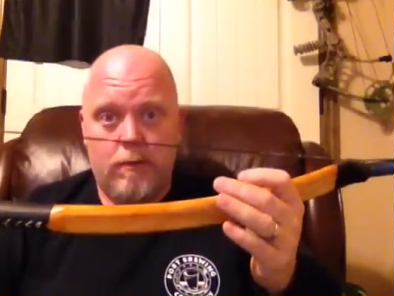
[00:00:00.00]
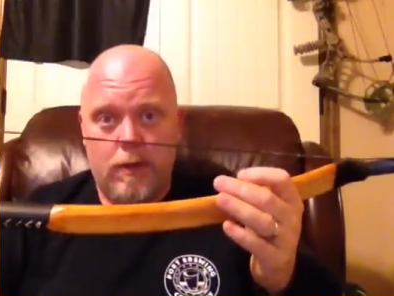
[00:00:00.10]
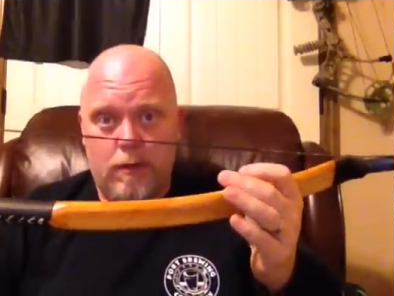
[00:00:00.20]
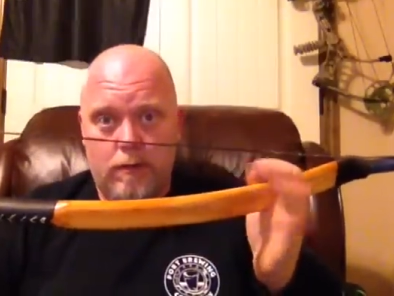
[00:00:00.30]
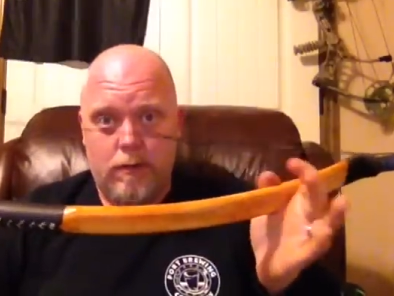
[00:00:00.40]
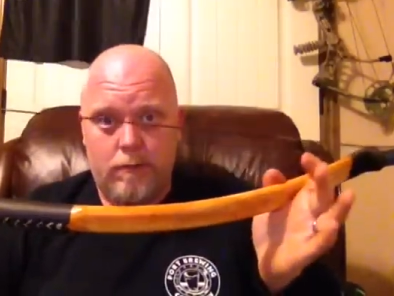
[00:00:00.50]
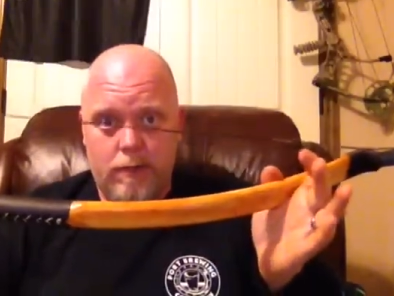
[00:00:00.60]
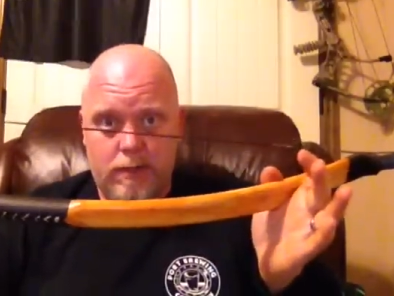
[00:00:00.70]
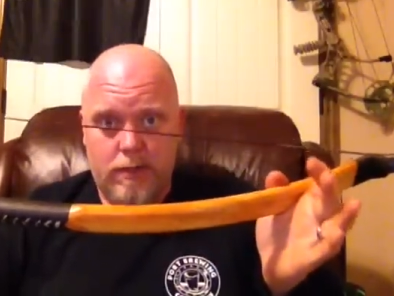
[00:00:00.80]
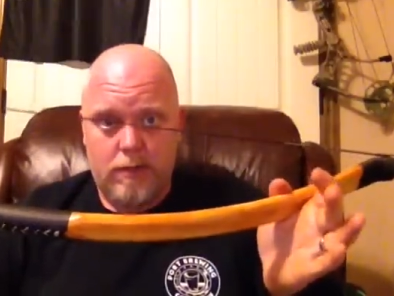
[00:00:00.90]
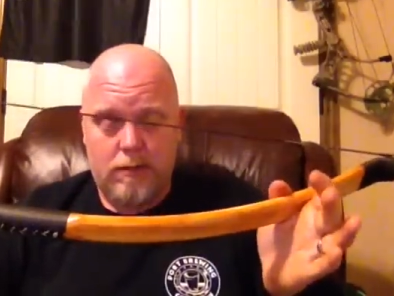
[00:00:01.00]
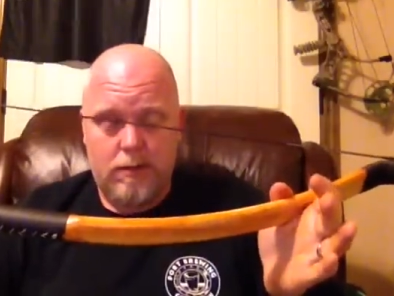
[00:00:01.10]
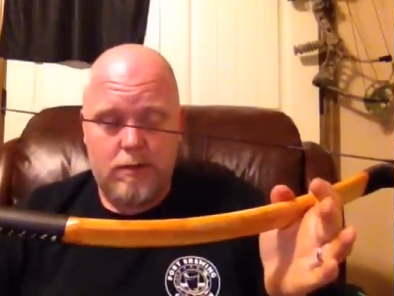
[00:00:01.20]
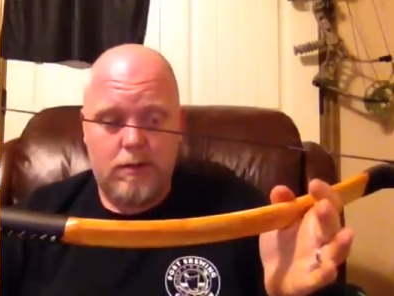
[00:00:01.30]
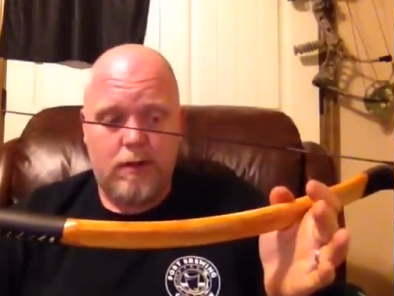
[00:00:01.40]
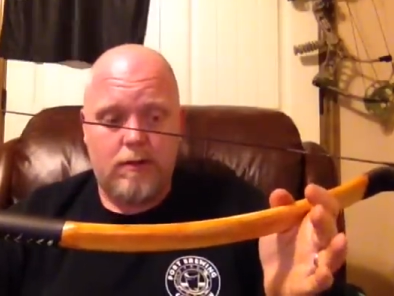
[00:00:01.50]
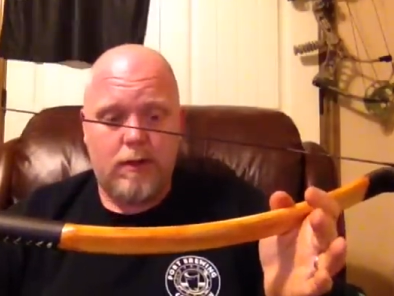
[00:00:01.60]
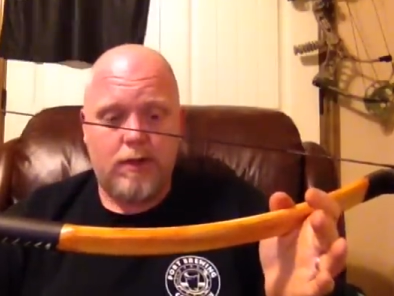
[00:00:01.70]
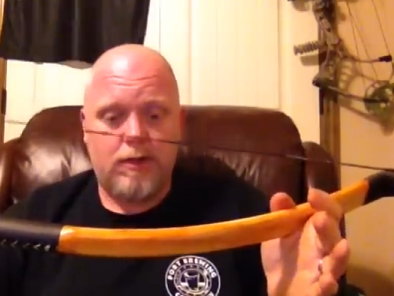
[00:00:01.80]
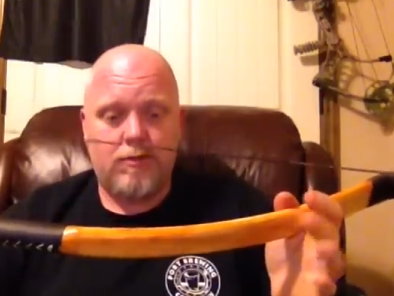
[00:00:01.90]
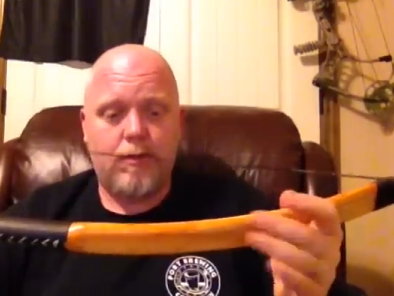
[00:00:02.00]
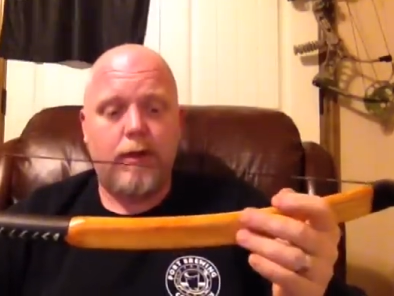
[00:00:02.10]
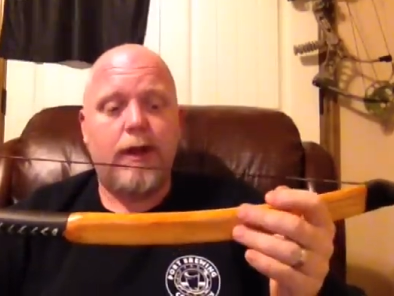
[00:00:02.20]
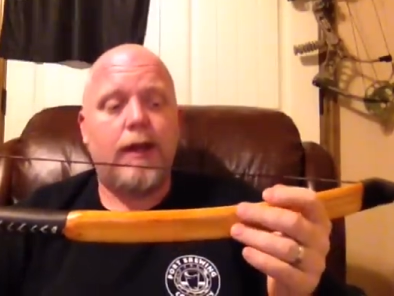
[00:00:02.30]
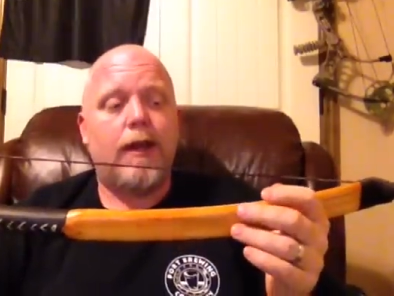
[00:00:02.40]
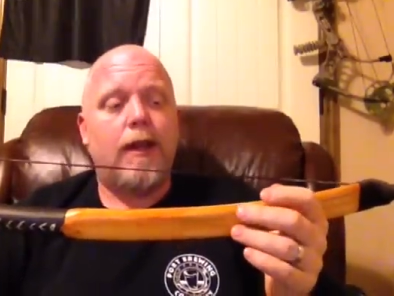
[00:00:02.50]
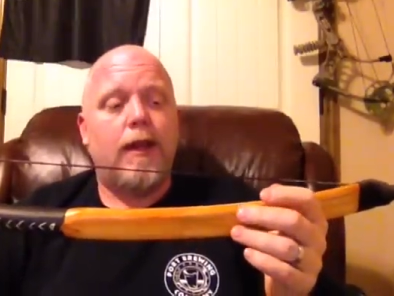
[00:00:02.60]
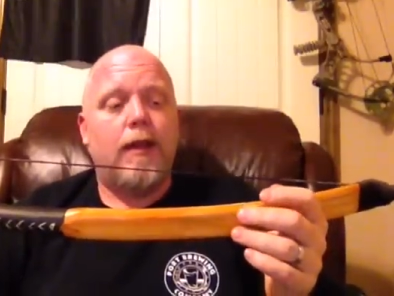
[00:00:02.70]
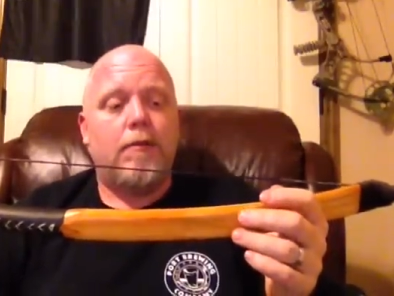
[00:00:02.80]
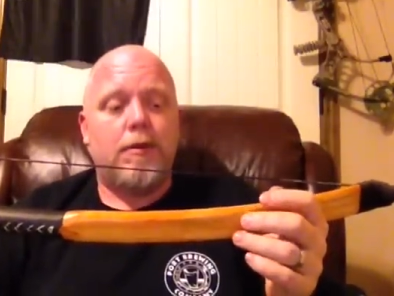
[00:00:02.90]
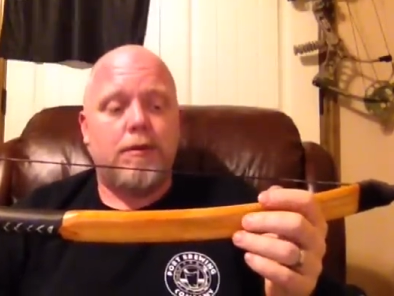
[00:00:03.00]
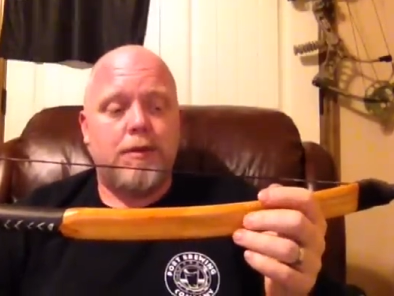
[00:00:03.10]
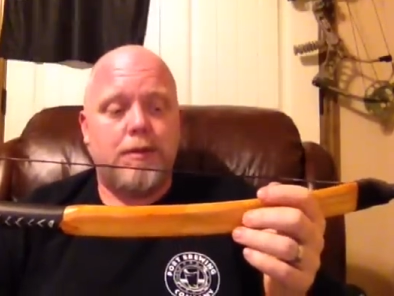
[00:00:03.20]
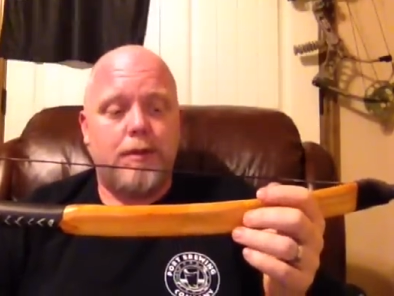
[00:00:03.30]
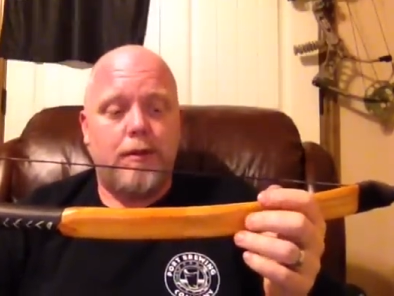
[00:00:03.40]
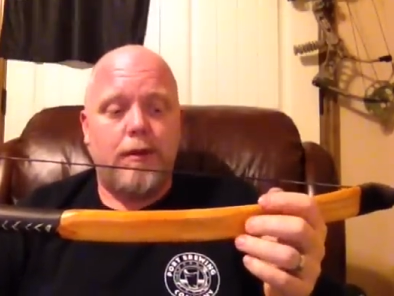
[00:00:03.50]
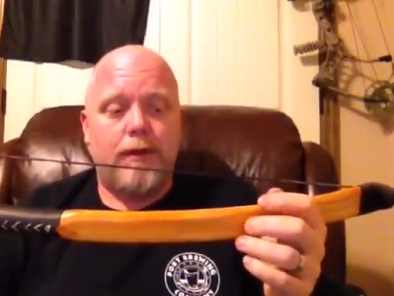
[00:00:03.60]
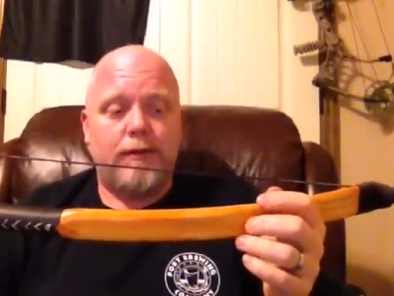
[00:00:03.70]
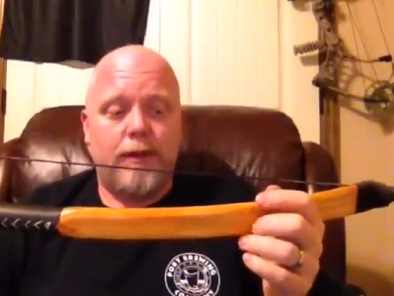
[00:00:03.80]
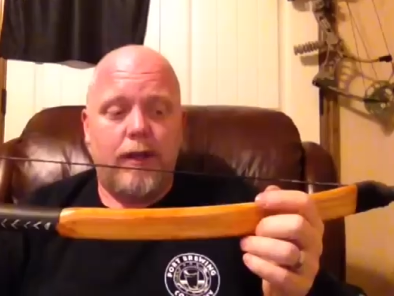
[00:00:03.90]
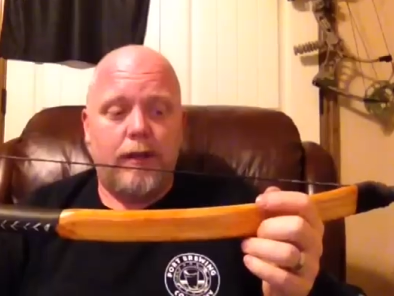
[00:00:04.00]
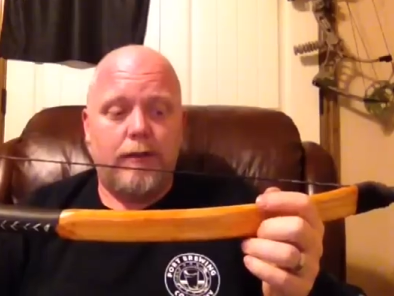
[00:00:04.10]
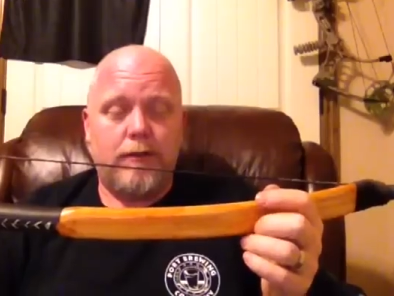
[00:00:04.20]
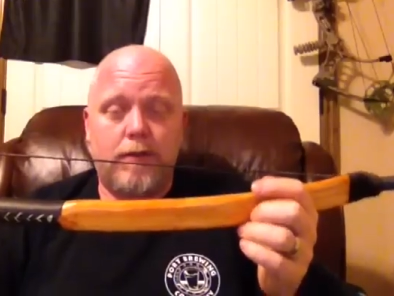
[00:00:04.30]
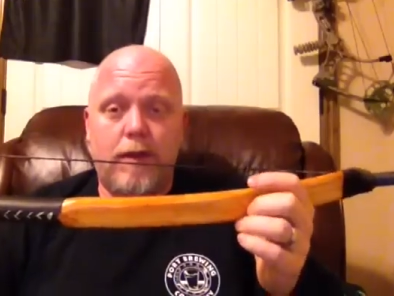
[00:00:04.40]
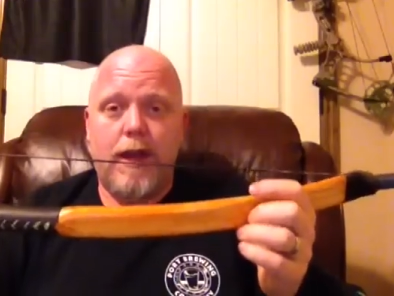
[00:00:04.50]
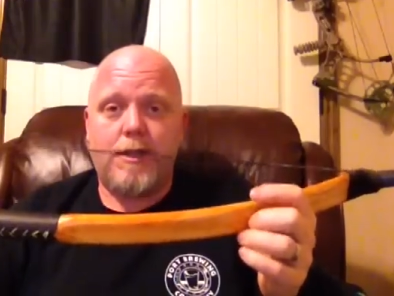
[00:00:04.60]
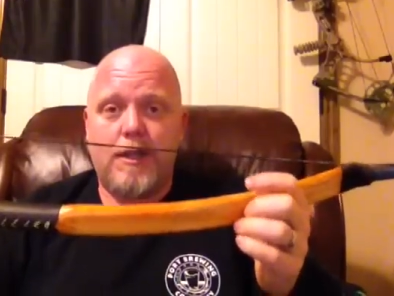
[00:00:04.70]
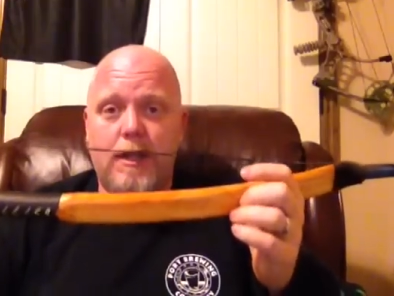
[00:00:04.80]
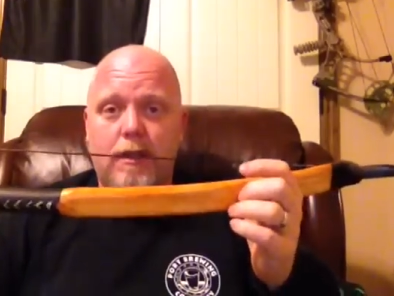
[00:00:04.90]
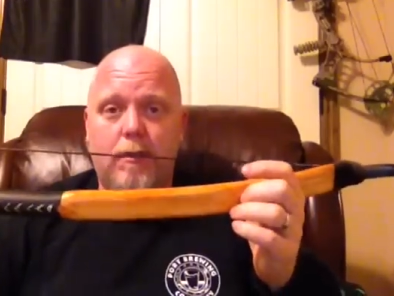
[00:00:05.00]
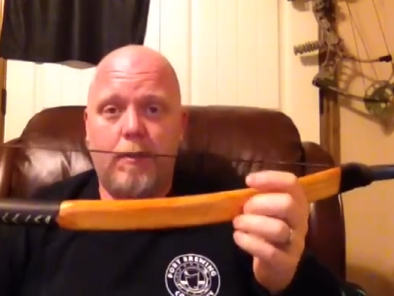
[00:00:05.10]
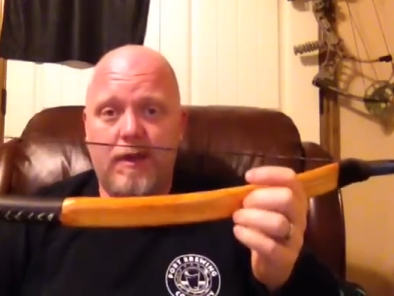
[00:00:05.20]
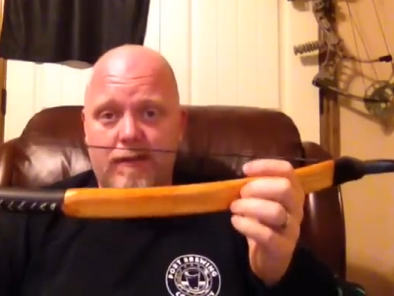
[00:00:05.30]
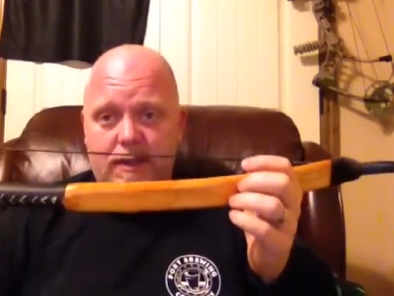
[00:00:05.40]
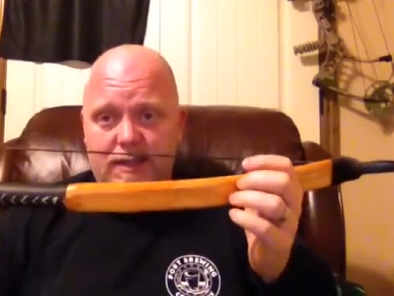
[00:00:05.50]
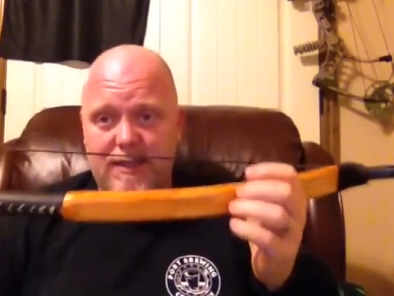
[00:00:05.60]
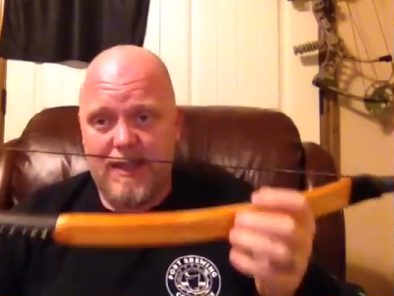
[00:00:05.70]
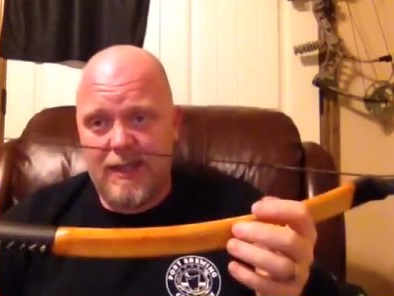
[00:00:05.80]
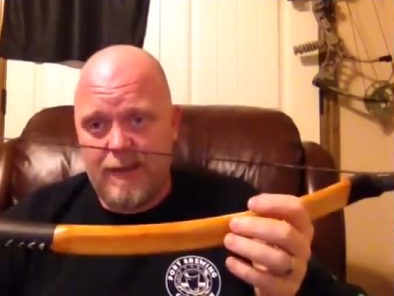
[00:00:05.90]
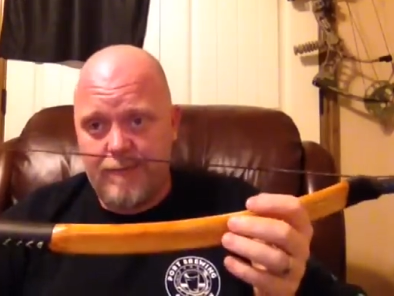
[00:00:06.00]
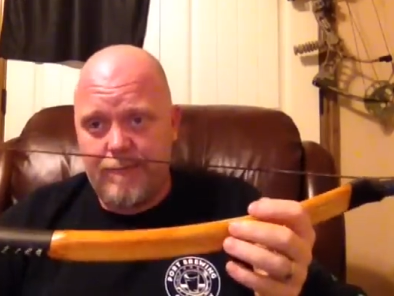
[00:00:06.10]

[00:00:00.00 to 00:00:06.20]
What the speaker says: I don't want to misconstrue it, but what you're doing is technically scratching the PVC.